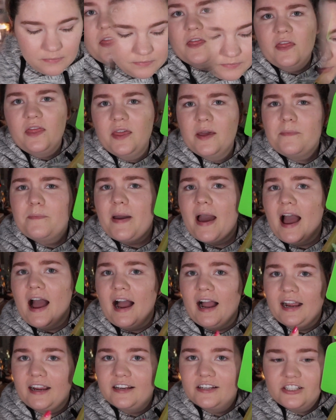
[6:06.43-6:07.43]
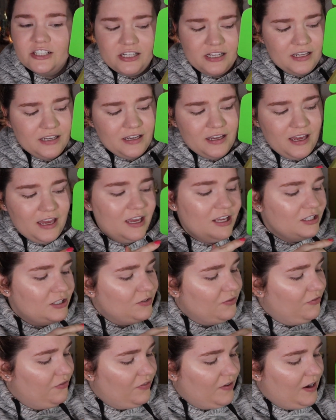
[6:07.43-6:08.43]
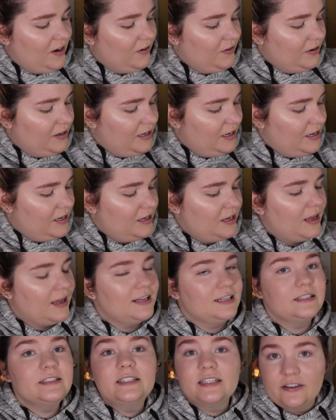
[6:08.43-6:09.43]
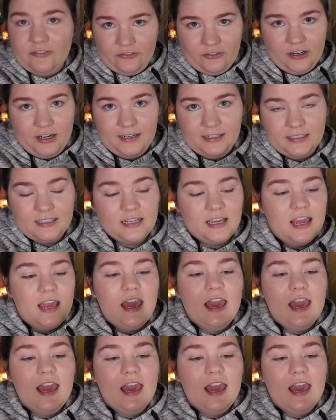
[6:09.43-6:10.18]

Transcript: The packaging is very different.